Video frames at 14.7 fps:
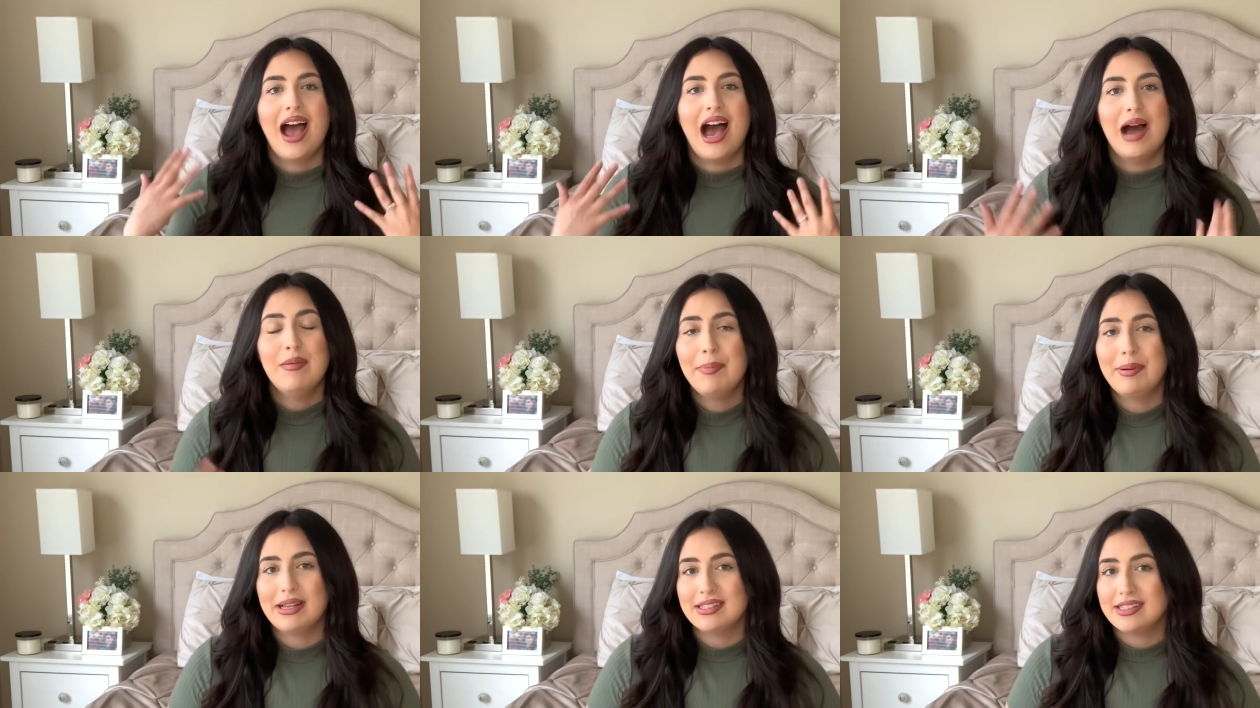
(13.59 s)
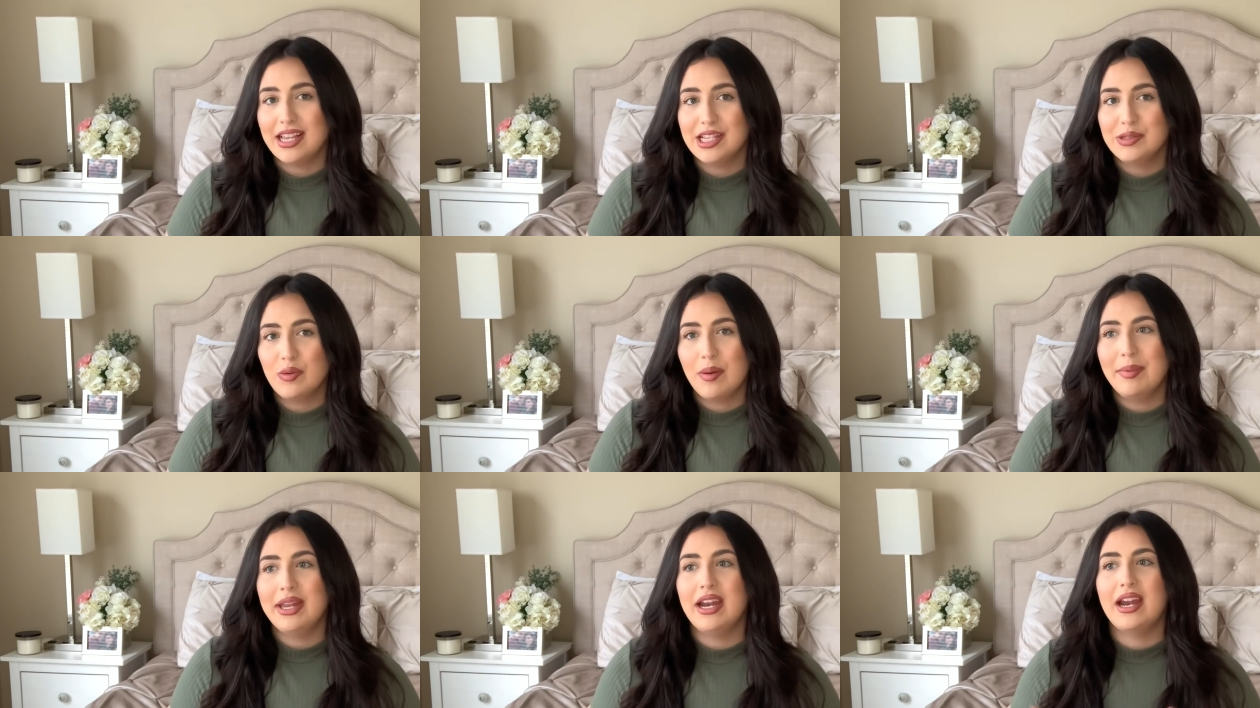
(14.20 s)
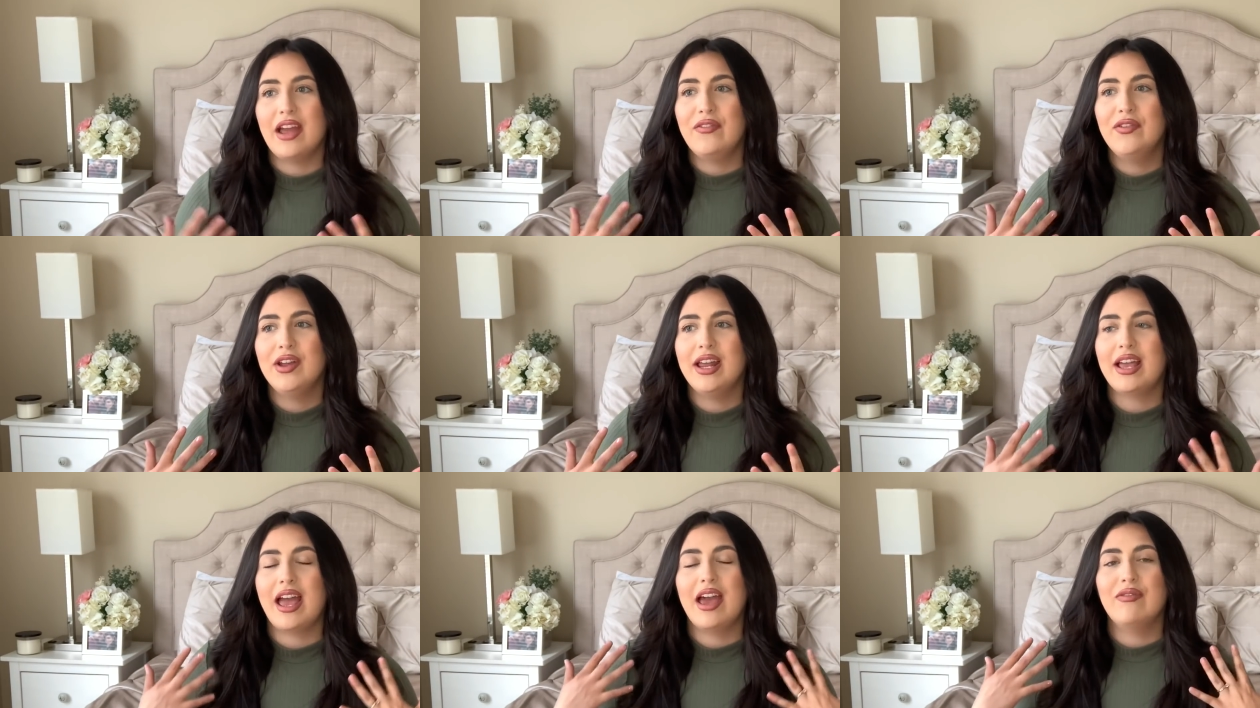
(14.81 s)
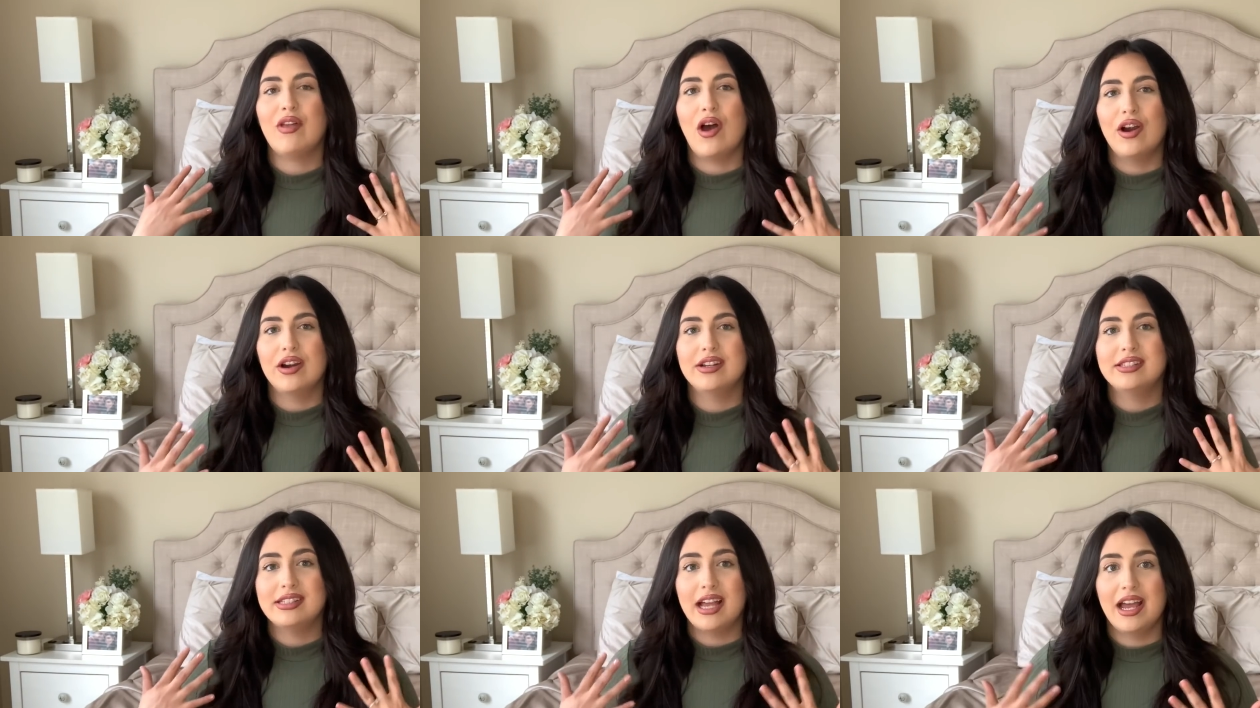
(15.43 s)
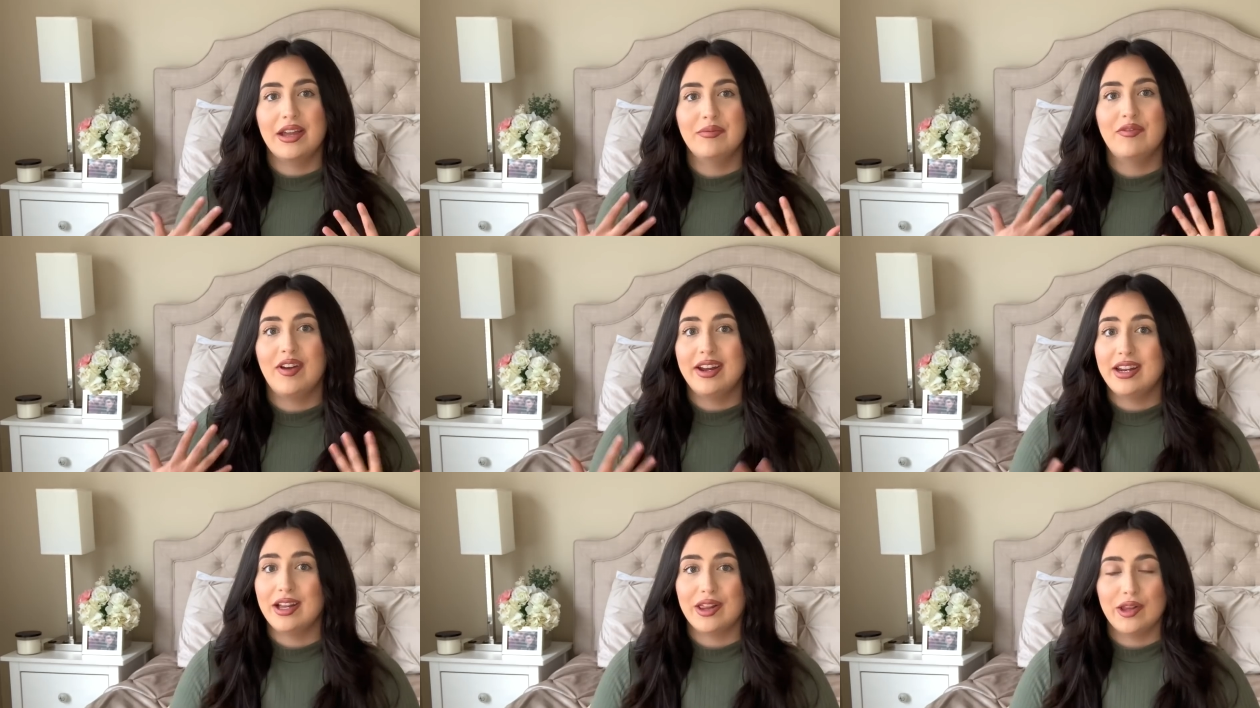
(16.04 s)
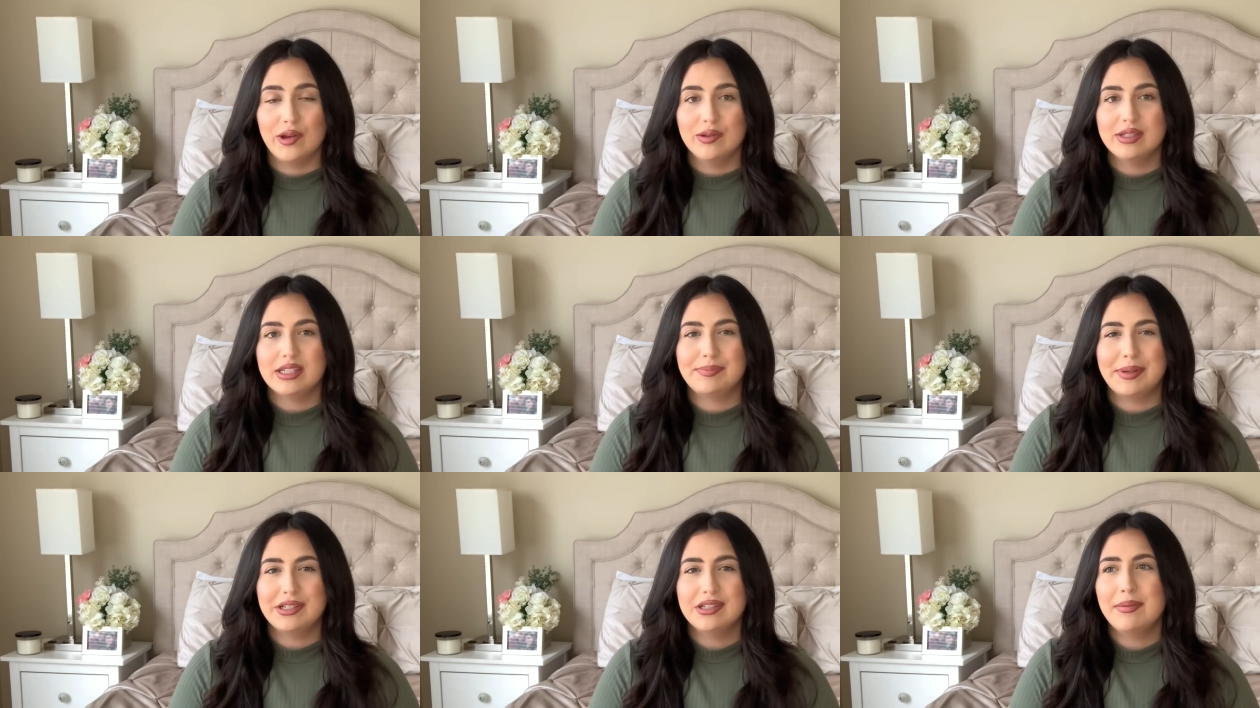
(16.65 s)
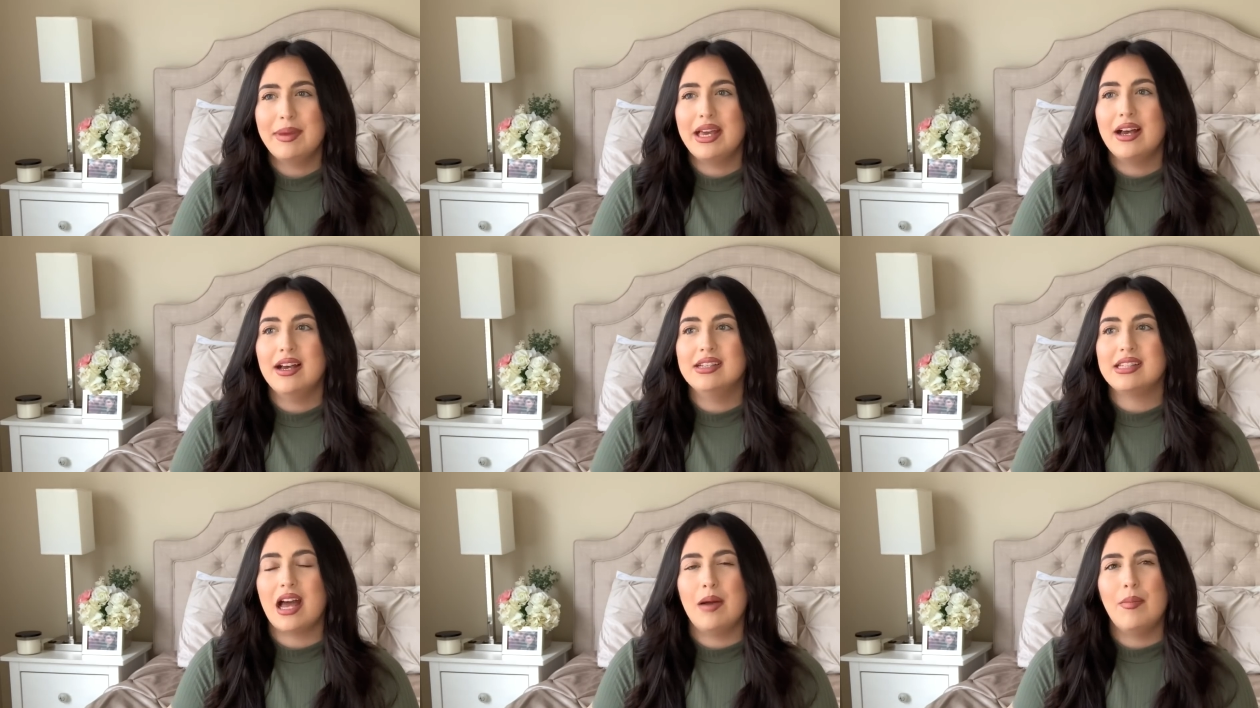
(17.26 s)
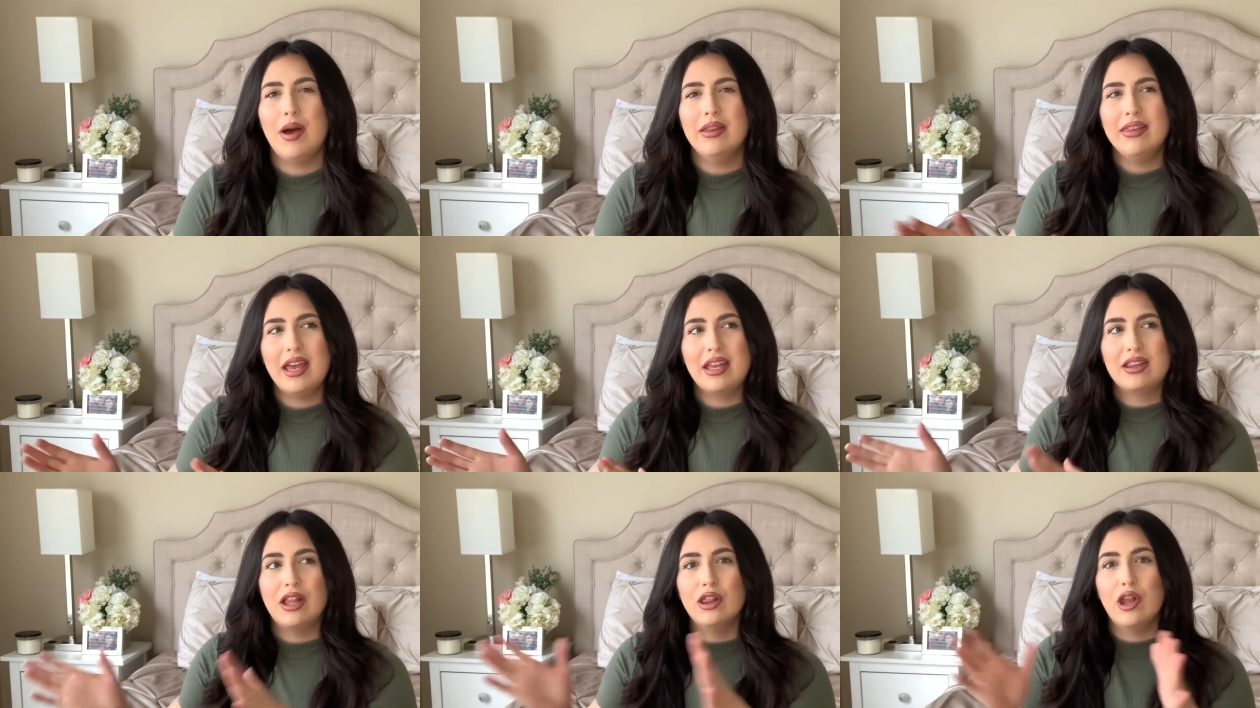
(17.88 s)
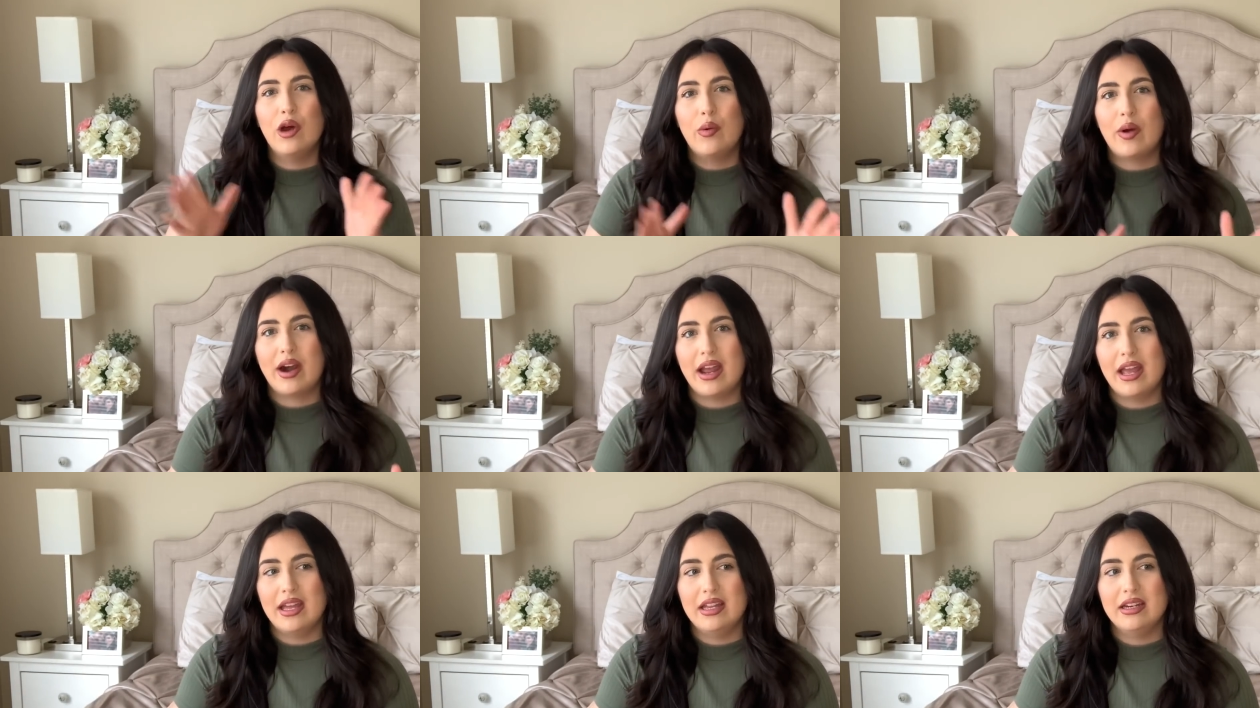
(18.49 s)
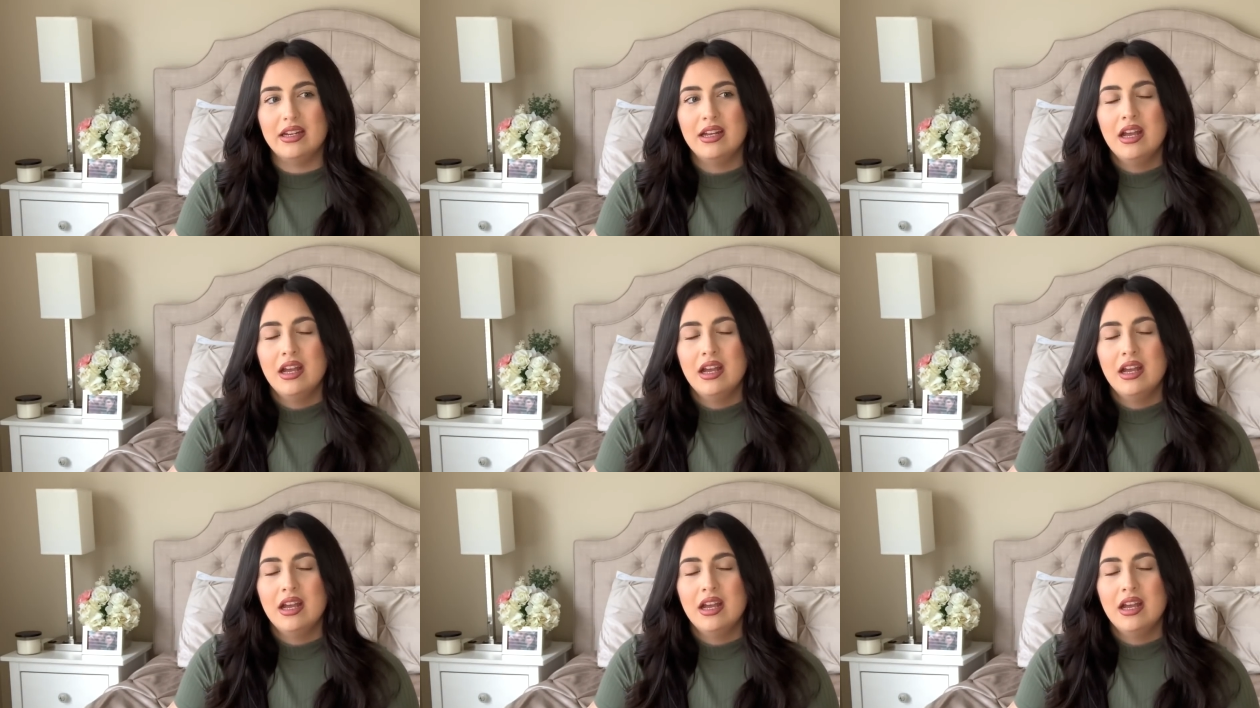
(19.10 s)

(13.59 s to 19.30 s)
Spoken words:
I'm a plus size woman and I feel like I have the hardest time finding clothes, especially because I'm on like the lower end